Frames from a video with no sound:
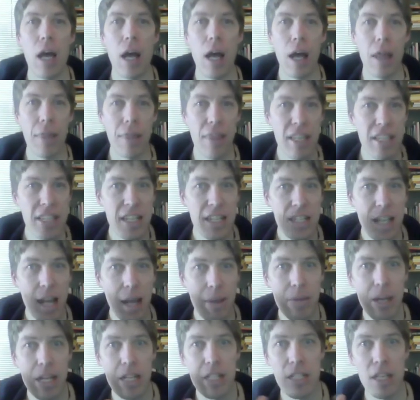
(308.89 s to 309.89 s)
This assignment
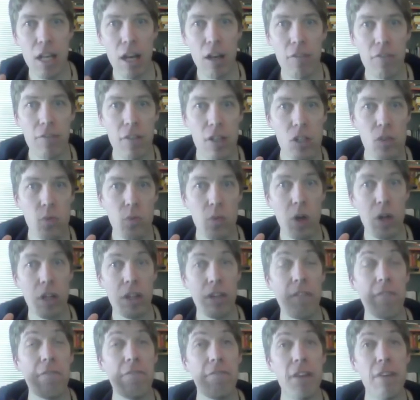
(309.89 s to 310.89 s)
itself is worth
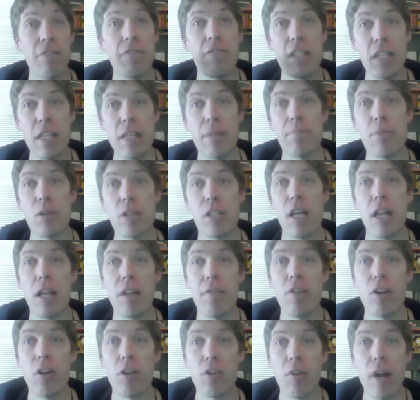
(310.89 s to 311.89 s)
15% of
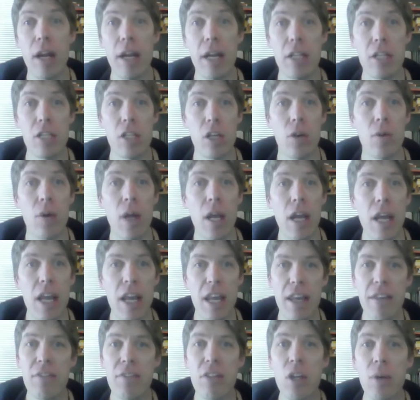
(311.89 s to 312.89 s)
your grade. So
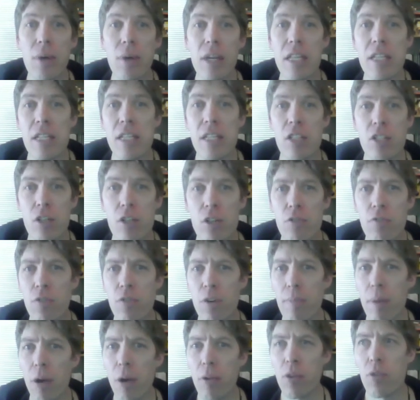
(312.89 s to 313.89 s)
even though it isn't due for
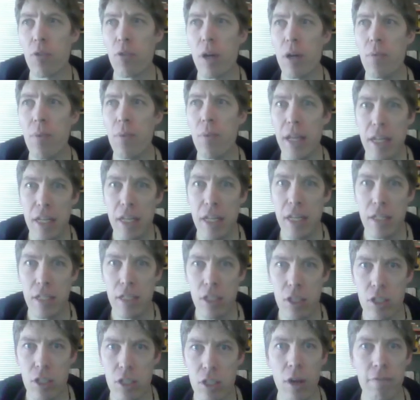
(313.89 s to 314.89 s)
about 3 weeks, it's
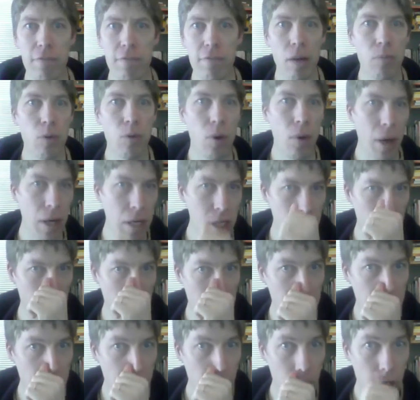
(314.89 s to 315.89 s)
due on February
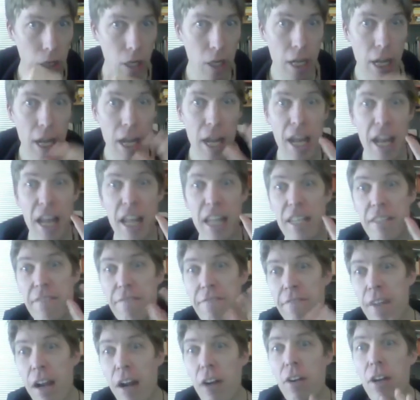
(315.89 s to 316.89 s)
23rd, it's
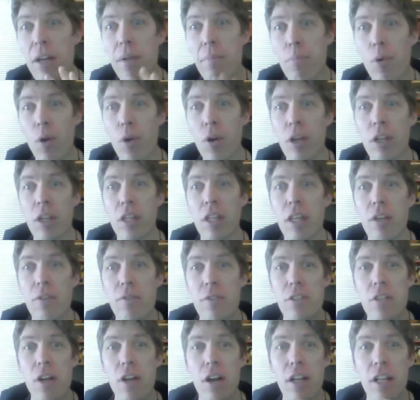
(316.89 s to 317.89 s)
very important that you
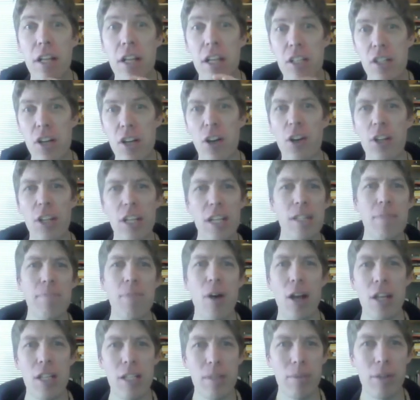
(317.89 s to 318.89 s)
start it as early as
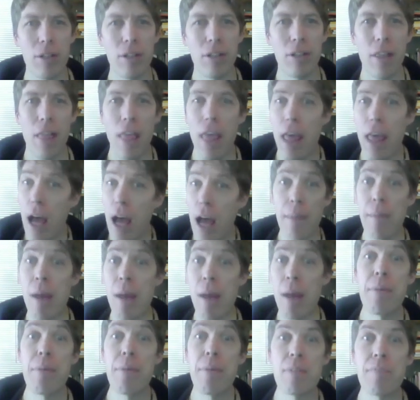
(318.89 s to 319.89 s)
possible. I'm
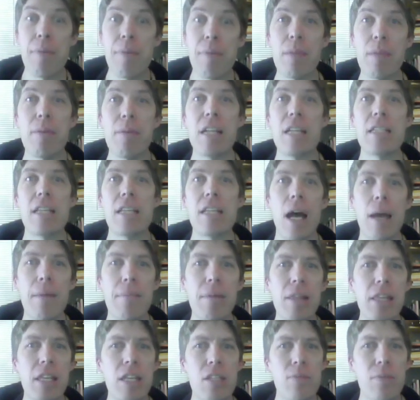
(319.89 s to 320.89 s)
happy to spend a bit of time in
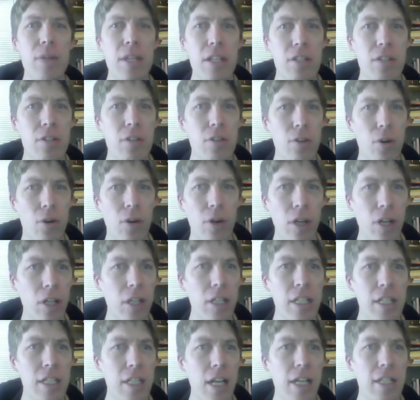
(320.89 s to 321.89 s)
this week's tutorial
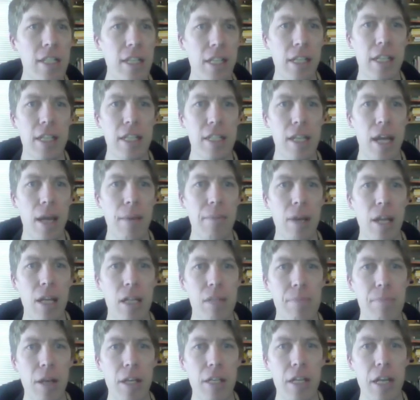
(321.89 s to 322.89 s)
discussing the assignment
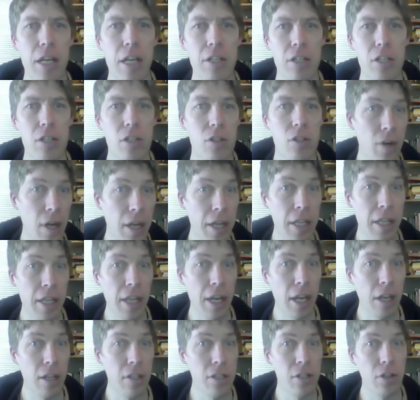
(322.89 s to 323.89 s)
expectations or anything
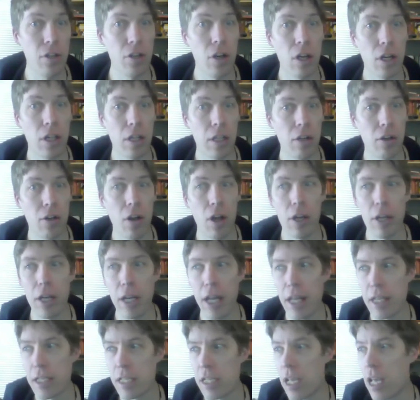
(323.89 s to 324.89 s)
else you're not clear on
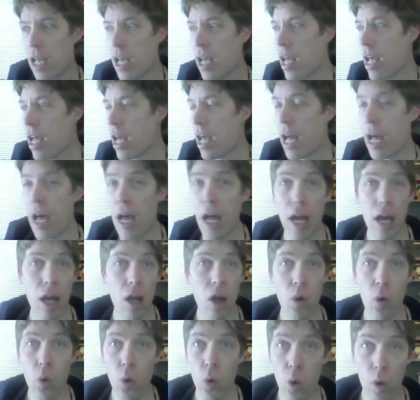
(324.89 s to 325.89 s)
yet,
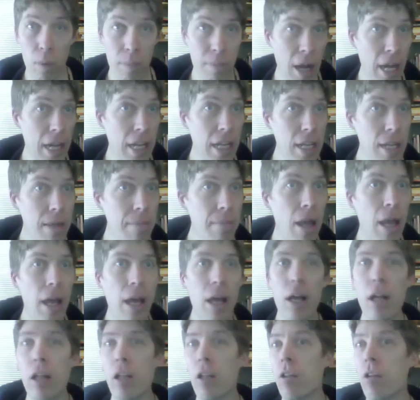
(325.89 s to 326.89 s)
or by
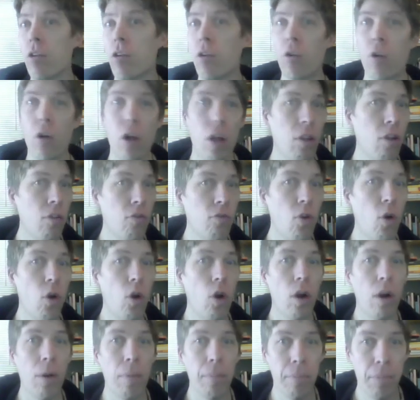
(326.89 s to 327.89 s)
email or on the
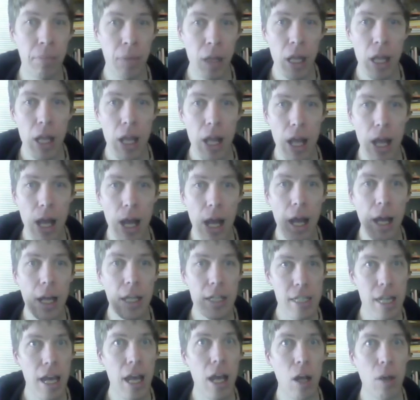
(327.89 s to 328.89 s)
forum to
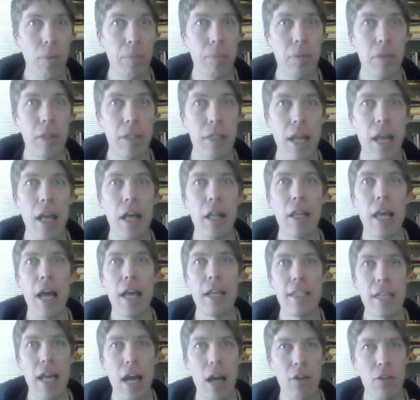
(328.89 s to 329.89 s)
help nail that
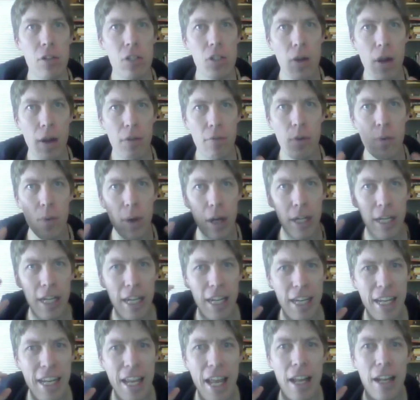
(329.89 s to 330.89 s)
down so everyone can
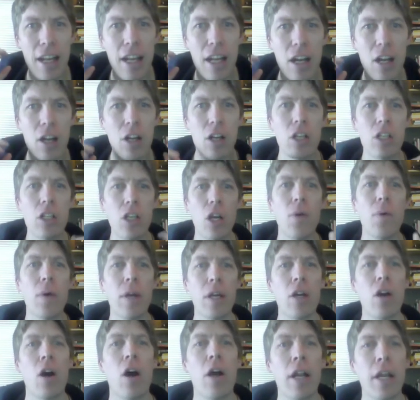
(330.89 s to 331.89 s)
get going
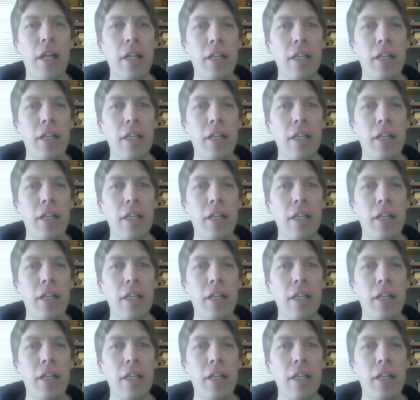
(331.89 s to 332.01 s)
on it.